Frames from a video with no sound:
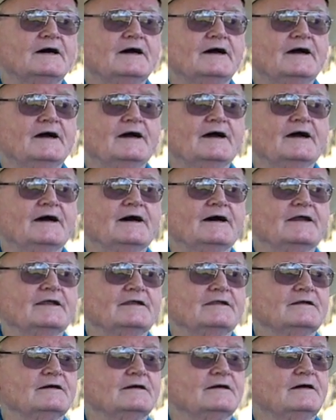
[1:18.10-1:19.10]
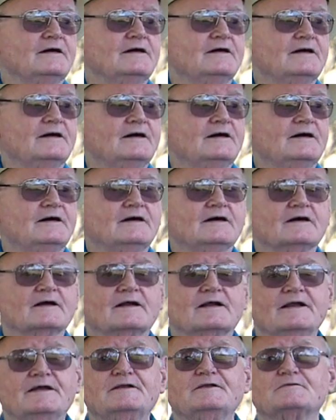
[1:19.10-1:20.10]
and
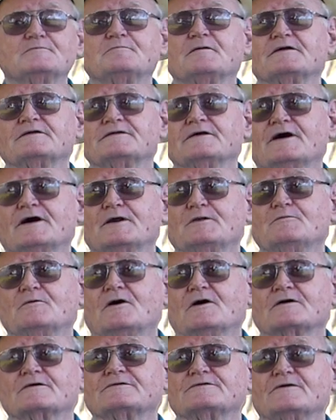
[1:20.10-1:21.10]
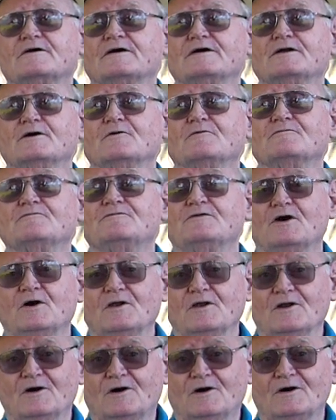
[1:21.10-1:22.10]
cleans my sidewalk so I don't
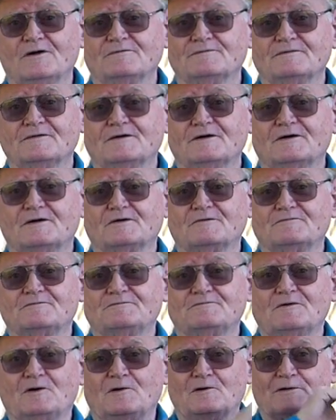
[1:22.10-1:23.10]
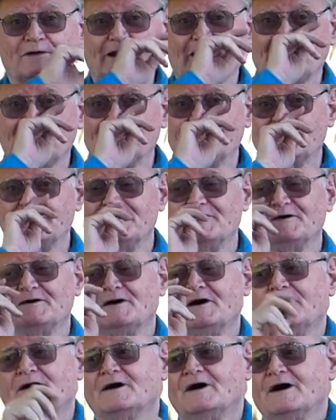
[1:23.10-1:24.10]
fall off or fall down.
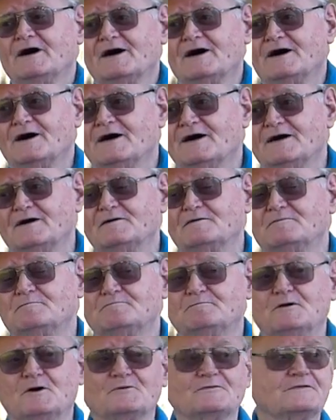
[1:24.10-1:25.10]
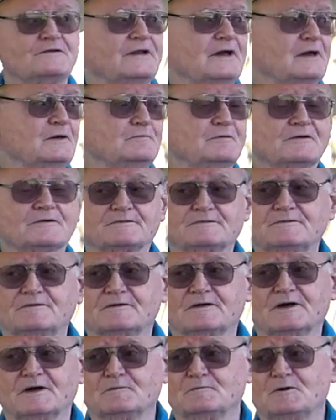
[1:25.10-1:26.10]
Both neighbors will
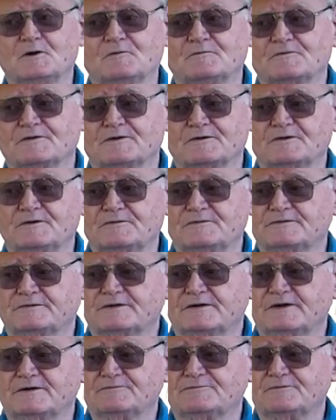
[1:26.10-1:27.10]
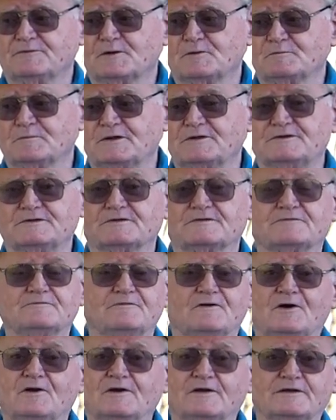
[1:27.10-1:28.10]
come over and do stuff for me, just
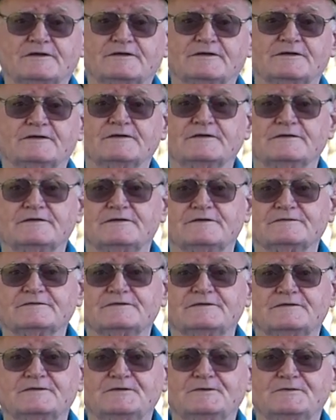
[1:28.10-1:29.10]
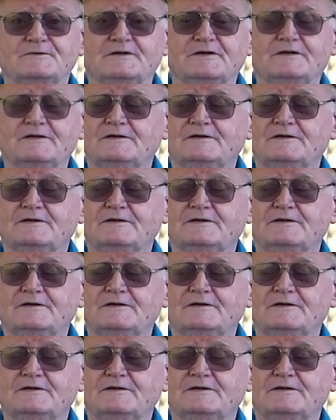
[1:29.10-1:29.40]
volunteer, just do it.